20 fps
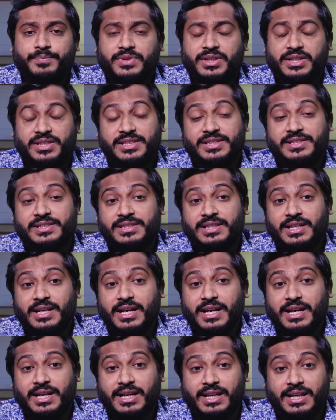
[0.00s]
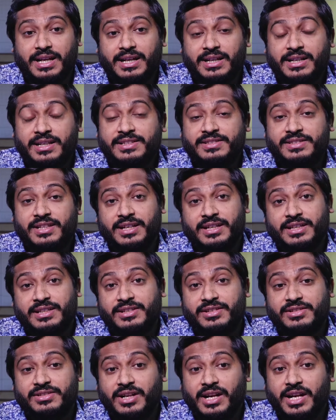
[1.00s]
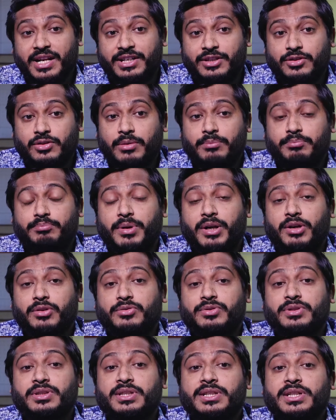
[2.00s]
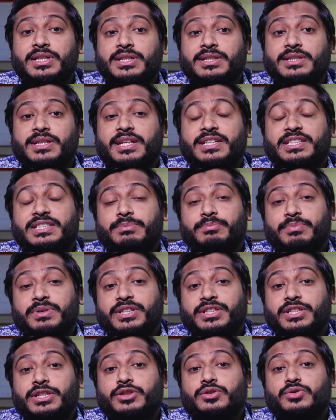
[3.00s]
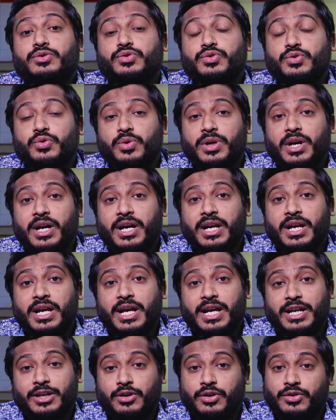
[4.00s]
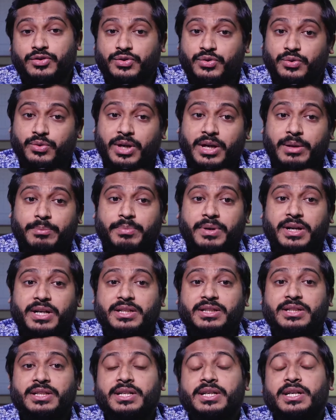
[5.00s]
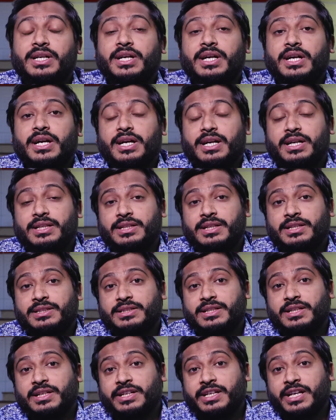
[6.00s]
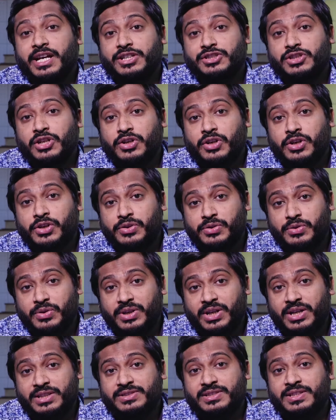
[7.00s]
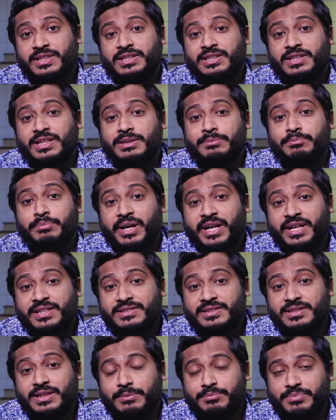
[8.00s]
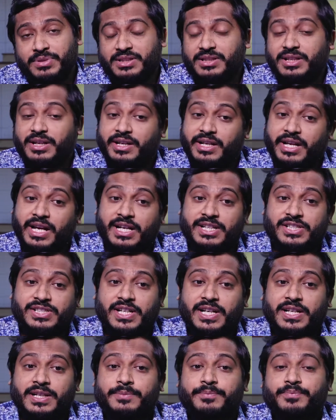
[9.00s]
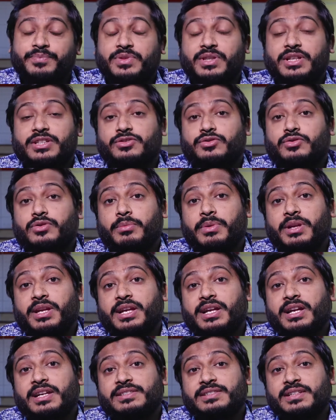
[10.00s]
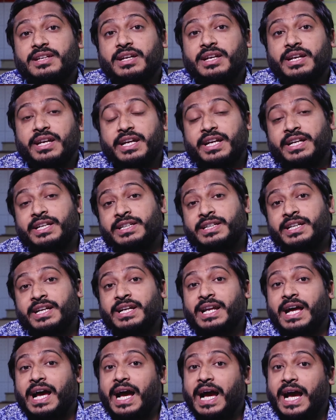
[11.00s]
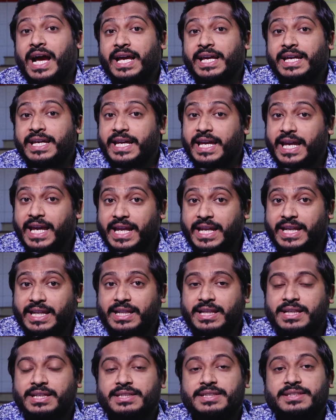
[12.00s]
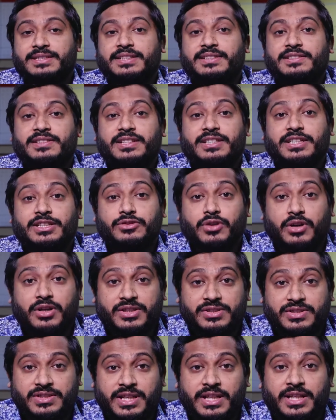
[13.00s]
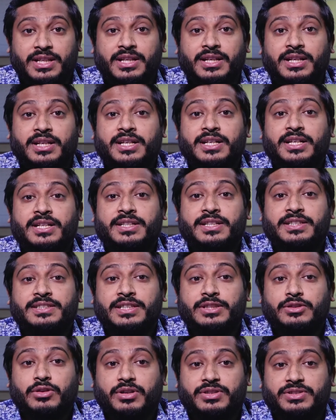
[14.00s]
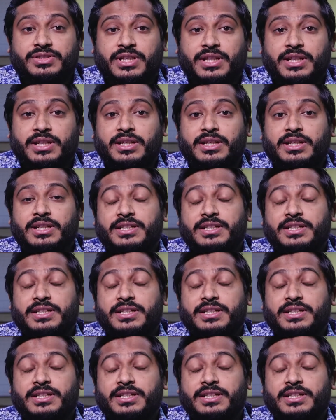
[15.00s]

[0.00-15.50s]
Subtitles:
It is colorless and crystalline compound. They split into sugar and non-sugar part. That reaction acid, it breaks after the reaction. Its nominals are end in IN. This is digoxin, digitoxin.